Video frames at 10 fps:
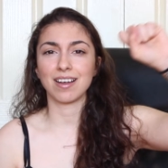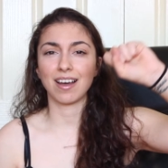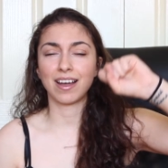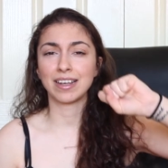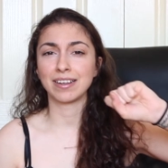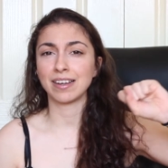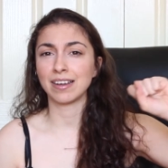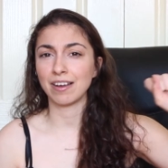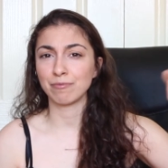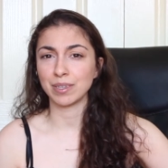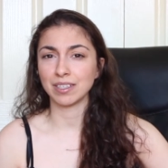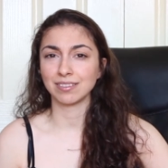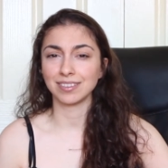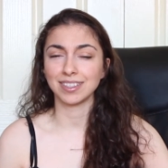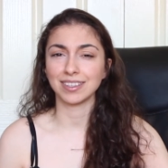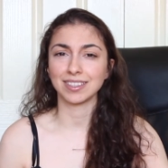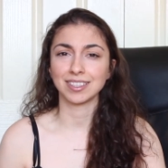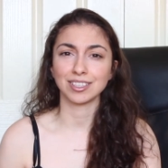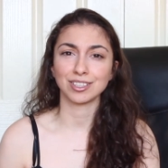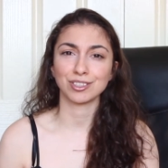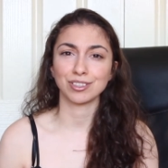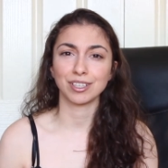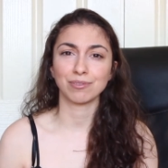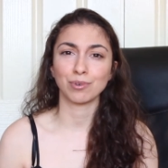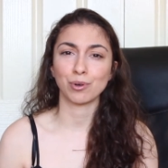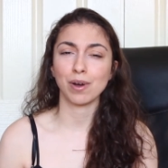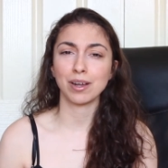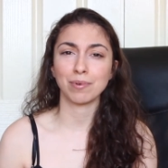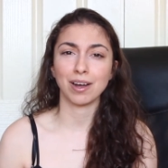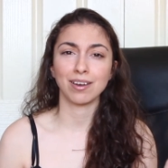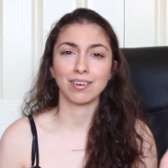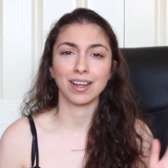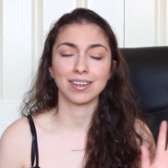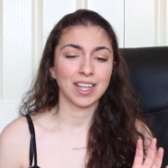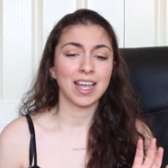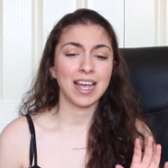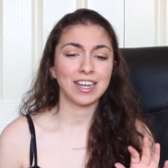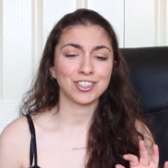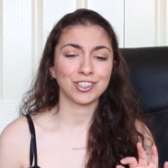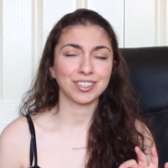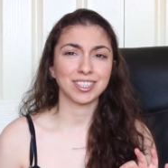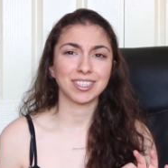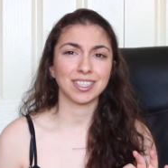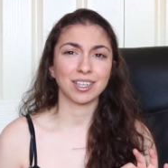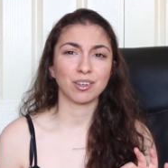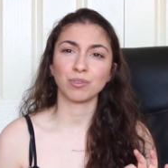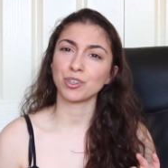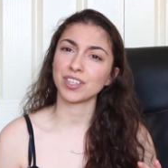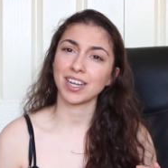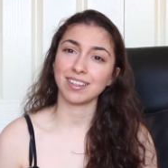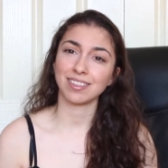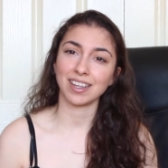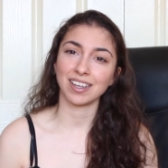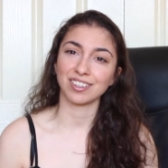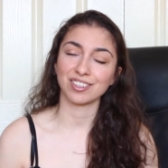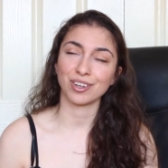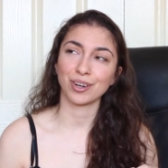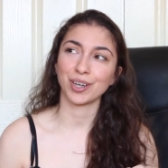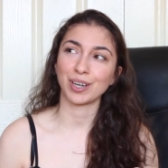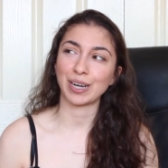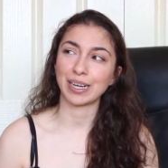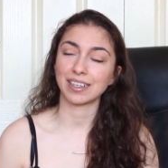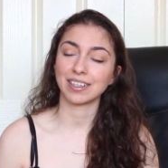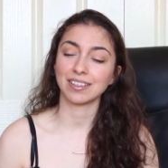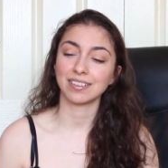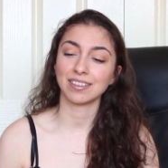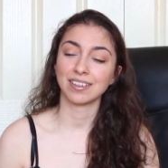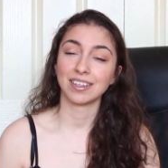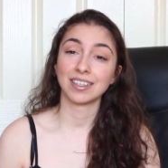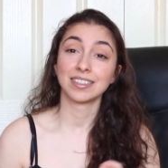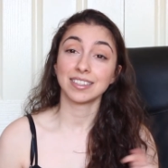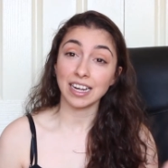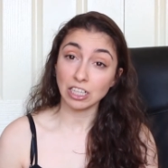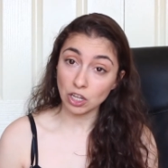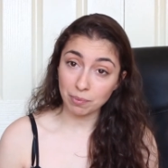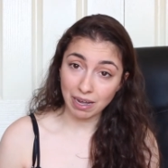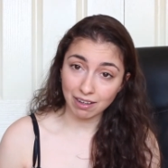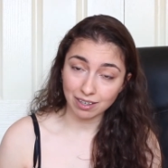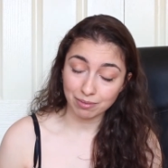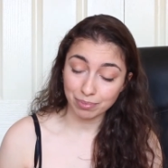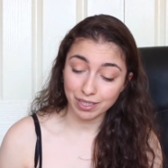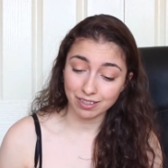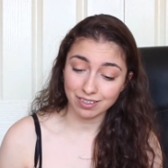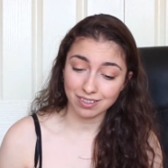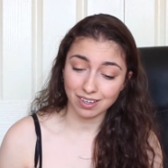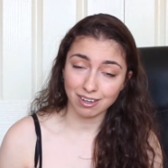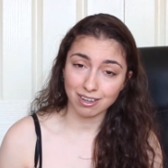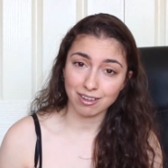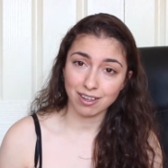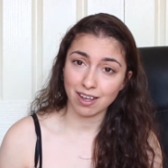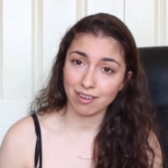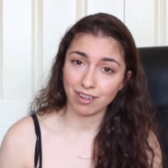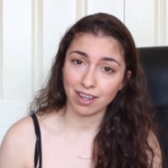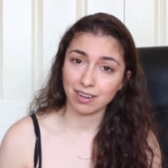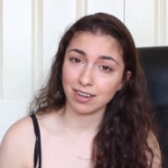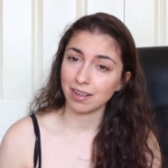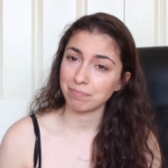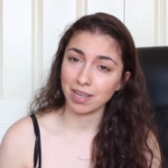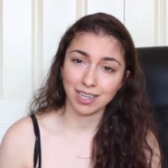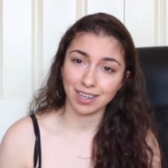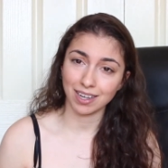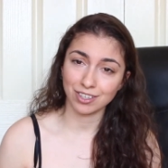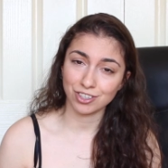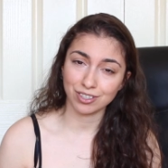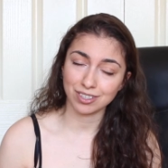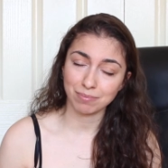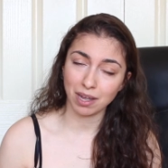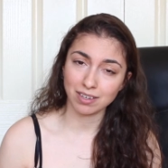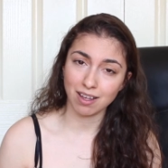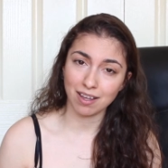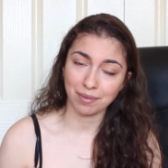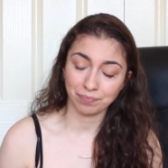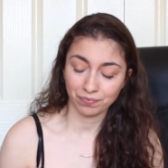I have been in this industry for quite a while and headshots is a routine thing, so I can say a lot about it because I have had many headshots in my time.